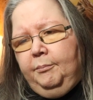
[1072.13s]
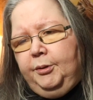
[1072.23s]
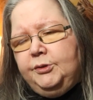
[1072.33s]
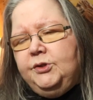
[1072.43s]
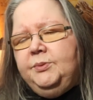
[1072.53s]

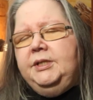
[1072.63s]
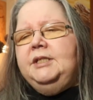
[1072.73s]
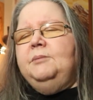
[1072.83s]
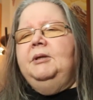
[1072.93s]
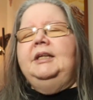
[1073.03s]
persons with
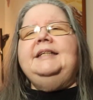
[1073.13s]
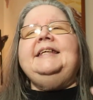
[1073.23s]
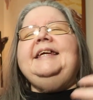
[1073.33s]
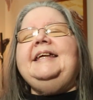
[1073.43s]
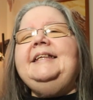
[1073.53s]

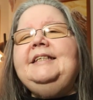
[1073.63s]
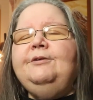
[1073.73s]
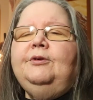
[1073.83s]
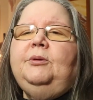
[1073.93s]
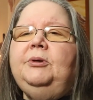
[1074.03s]
disabilities in
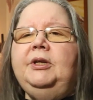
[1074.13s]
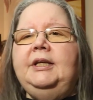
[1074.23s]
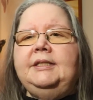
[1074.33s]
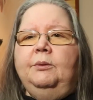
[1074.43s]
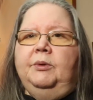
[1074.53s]
different
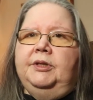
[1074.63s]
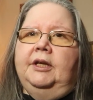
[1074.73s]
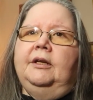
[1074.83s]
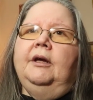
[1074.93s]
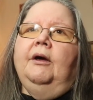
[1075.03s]
communities
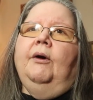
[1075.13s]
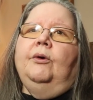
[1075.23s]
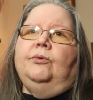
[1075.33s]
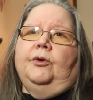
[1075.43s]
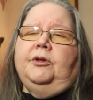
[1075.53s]
within
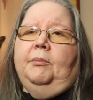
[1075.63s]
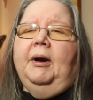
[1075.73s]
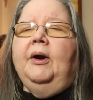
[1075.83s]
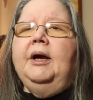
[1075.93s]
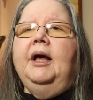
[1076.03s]
North
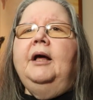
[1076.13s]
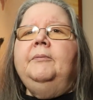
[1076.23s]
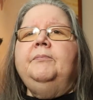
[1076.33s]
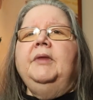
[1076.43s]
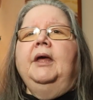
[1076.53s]
America,